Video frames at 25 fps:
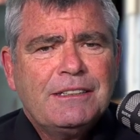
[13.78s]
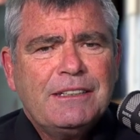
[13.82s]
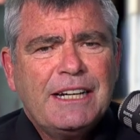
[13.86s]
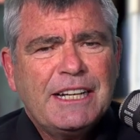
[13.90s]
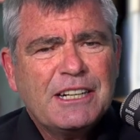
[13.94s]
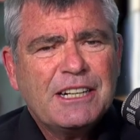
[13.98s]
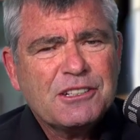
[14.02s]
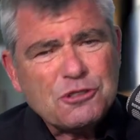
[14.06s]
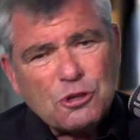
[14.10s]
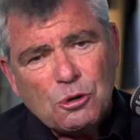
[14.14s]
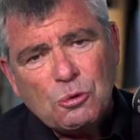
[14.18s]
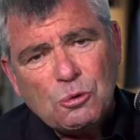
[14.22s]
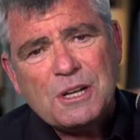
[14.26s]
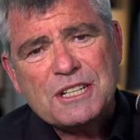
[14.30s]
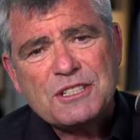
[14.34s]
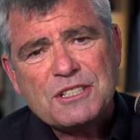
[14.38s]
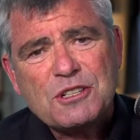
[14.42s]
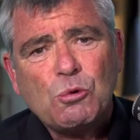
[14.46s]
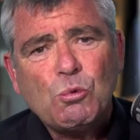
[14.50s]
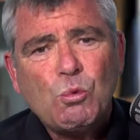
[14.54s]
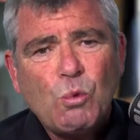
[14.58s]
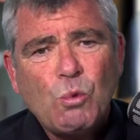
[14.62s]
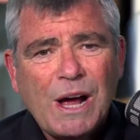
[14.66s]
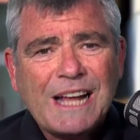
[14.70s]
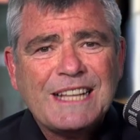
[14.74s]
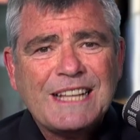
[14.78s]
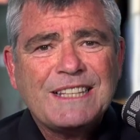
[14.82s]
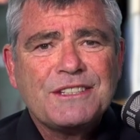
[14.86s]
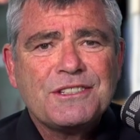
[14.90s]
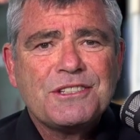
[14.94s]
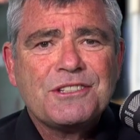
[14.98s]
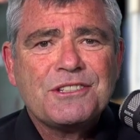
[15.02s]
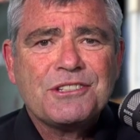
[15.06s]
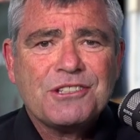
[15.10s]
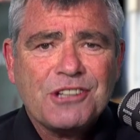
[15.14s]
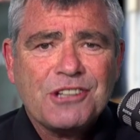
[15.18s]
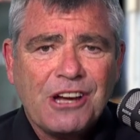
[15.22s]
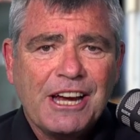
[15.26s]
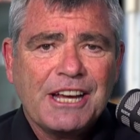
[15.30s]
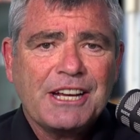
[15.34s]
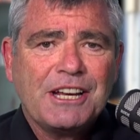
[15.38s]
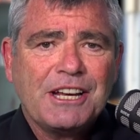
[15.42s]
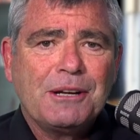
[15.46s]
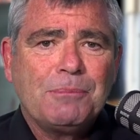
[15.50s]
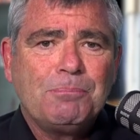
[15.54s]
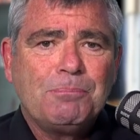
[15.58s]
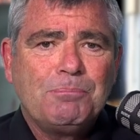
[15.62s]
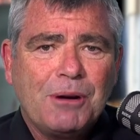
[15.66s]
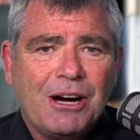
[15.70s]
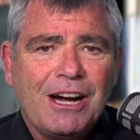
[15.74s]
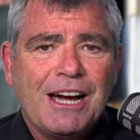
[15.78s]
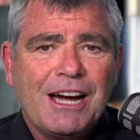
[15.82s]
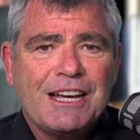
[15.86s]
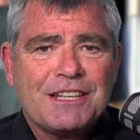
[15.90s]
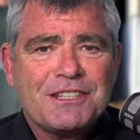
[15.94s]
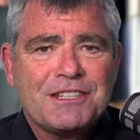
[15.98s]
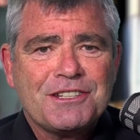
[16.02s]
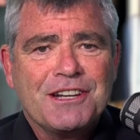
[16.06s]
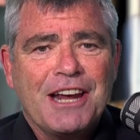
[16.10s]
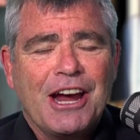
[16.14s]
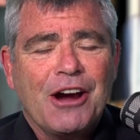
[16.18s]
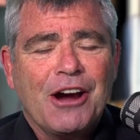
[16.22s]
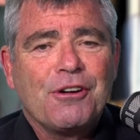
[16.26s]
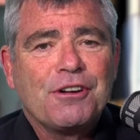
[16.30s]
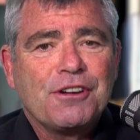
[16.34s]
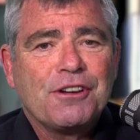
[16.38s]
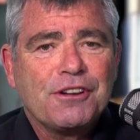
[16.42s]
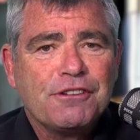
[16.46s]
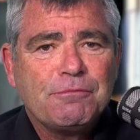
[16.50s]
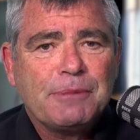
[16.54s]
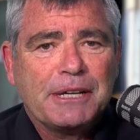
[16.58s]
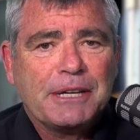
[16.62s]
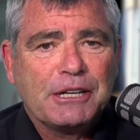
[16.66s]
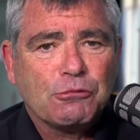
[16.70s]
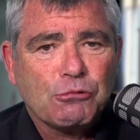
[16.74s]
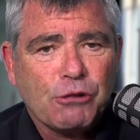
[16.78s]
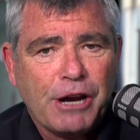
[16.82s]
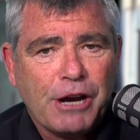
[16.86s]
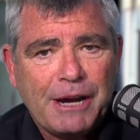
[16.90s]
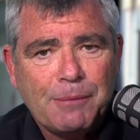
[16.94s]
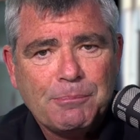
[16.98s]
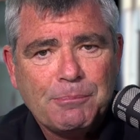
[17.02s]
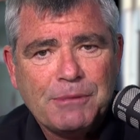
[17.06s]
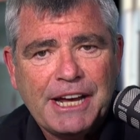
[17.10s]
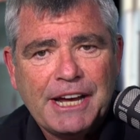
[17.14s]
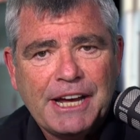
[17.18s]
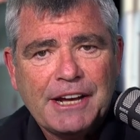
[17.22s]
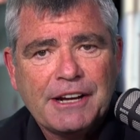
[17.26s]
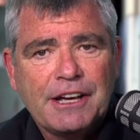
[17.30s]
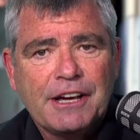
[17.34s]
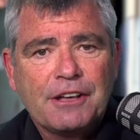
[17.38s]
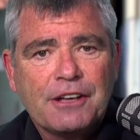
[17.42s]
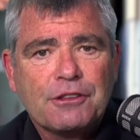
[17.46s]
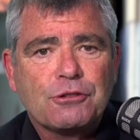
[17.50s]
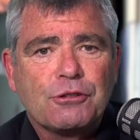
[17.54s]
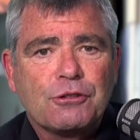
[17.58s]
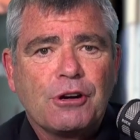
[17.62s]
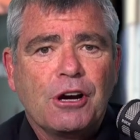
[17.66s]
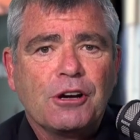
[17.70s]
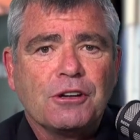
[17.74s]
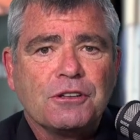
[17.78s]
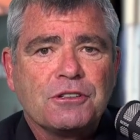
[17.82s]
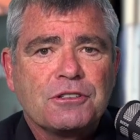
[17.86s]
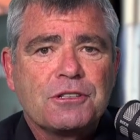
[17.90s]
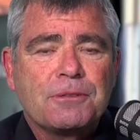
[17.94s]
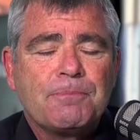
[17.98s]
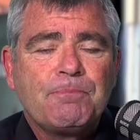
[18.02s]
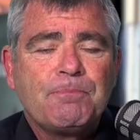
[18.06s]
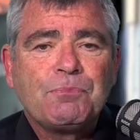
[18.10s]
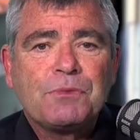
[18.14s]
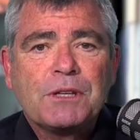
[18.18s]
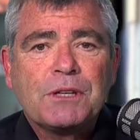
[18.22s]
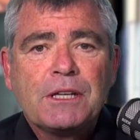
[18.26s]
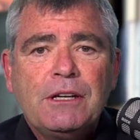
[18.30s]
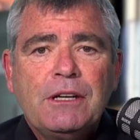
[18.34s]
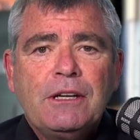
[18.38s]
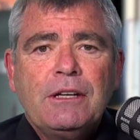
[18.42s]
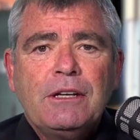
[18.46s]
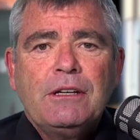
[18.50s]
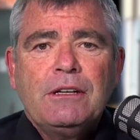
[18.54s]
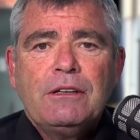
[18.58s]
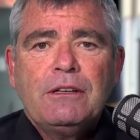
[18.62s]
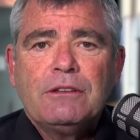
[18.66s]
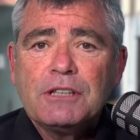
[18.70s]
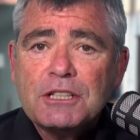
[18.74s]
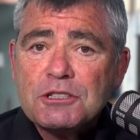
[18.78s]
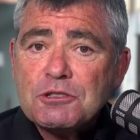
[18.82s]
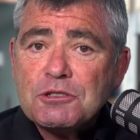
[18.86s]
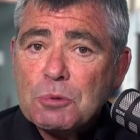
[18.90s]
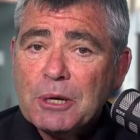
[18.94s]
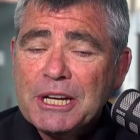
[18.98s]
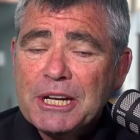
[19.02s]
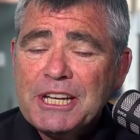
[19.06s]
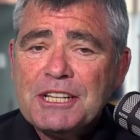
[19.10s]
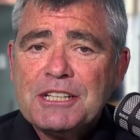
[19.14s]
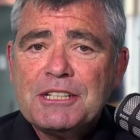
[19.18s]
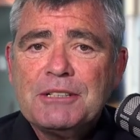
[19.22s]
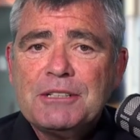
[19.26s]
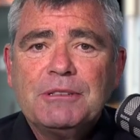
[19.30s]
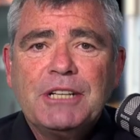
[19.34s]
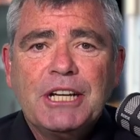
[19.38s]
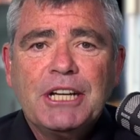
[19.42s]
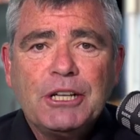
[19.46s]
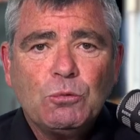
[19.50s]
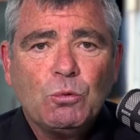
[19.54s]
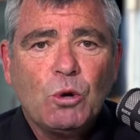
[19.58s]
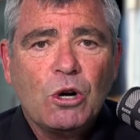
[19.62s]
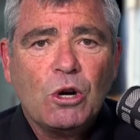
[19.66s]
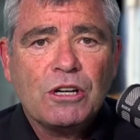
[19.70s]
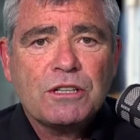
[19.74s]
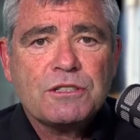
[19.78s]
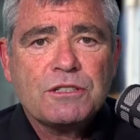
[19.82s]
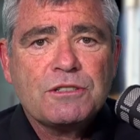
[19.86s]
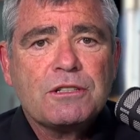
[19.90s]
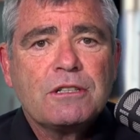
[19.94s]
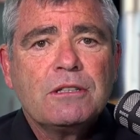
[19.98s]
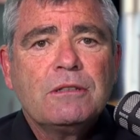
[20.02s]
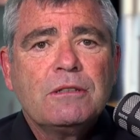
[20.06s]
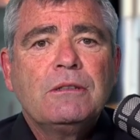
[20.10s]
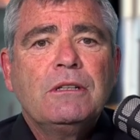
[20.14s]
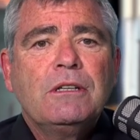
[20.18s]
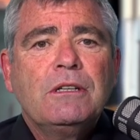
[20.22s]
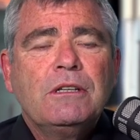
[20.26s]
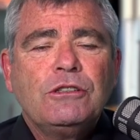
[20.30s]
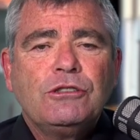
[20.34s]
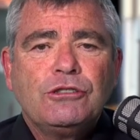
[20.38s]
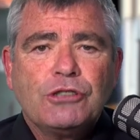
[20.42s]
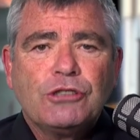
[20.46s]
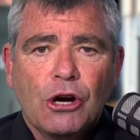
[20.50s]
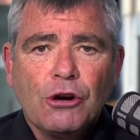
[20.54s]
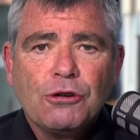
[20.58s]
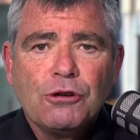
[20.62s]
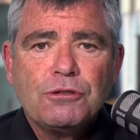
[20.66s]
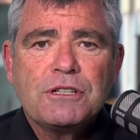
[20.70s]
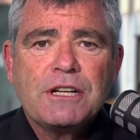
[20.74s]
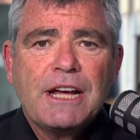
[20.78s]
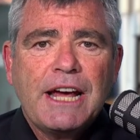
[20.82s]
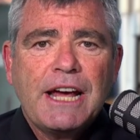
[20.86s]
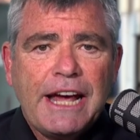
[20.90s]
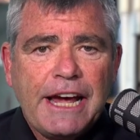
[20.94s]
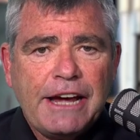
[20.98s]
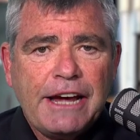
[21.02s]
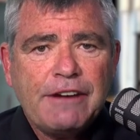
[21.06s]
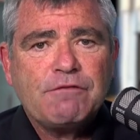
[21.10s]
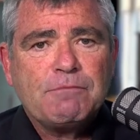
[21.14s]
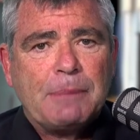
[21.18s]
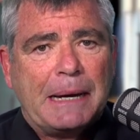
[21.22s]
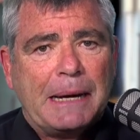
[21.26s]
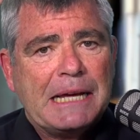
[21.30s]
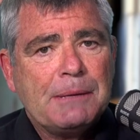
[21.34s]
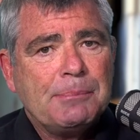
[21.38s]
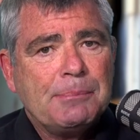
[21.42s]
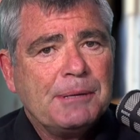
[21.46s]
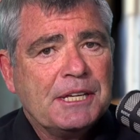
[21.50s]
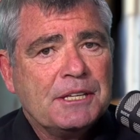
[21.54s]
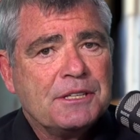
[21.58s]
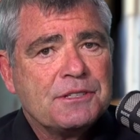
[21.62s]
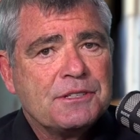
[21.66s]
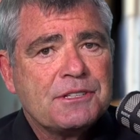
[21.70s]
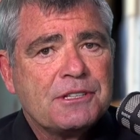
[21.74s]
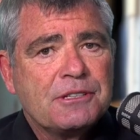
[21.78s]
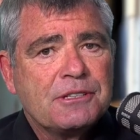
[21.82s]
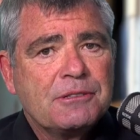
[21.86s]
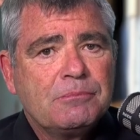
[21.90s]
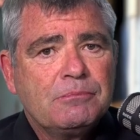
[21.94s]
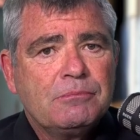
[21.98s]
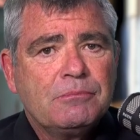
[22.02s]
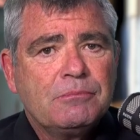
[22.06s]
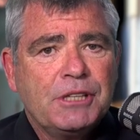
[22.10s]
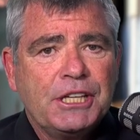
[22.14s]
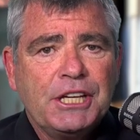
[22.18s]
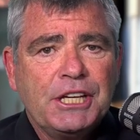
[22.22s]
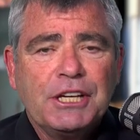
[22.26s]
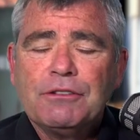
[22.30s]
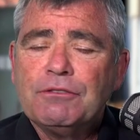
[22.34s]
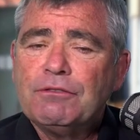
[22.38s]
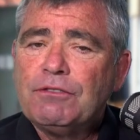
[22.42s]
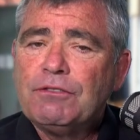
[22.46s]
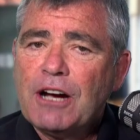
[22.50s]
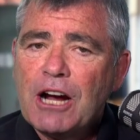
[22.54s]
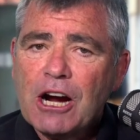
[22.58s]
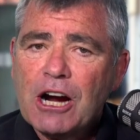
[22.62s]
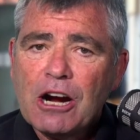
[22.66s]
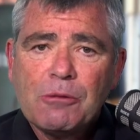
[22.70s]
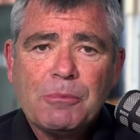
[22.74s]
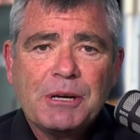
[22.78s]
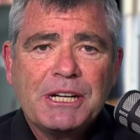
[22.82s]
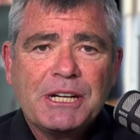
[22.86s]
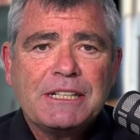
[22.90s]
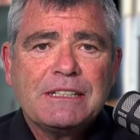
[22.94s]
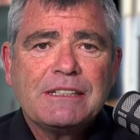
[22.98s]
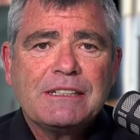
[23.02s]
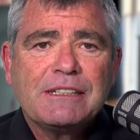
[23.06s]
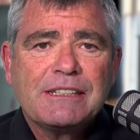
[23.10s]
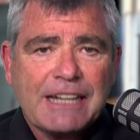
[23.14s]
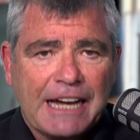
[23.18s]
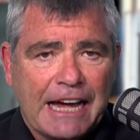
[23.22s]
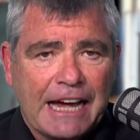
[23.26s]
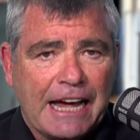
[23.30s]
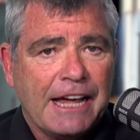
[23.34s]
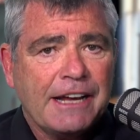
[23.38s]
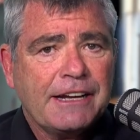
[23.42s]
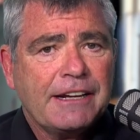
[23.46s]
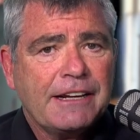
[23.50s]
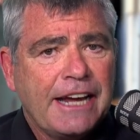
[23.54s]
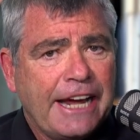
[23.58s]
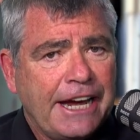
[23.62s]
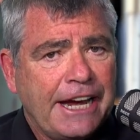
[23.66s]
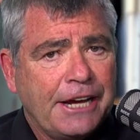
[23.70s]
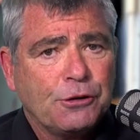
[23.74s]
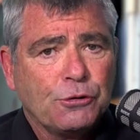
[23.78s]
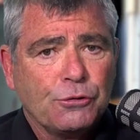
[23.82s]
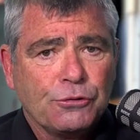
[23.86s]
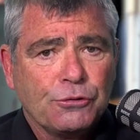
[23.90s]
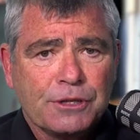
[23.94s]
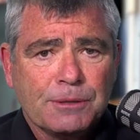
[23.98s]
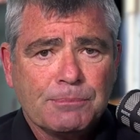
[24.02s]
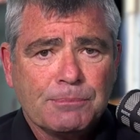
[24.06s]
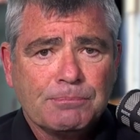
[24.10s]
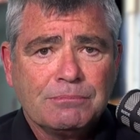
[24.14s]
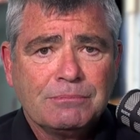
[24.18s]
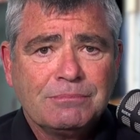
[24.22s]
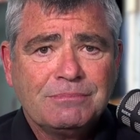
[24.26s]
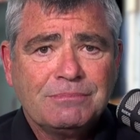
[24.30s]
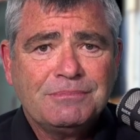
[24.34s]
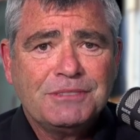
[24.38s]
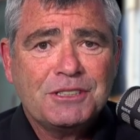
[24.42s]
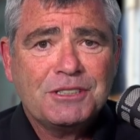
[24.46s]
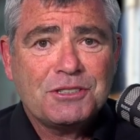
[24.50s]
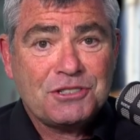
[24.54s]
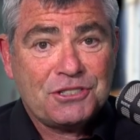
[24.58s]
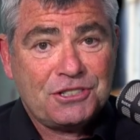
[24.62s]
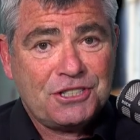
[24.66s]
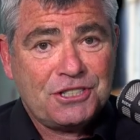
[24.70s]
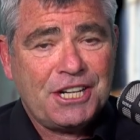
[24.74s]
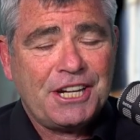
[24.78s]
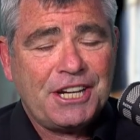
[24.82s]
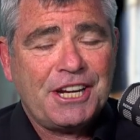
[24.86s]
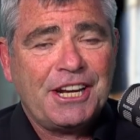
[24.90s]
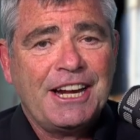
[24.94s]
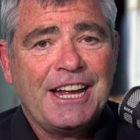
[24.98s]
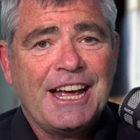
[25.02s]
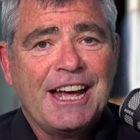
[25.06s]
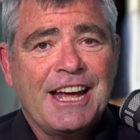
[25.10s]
and it's always a one-sided bias narrative being rammed down our throats. This week, it was, don't have babies. The environment can't handle them. Let's check it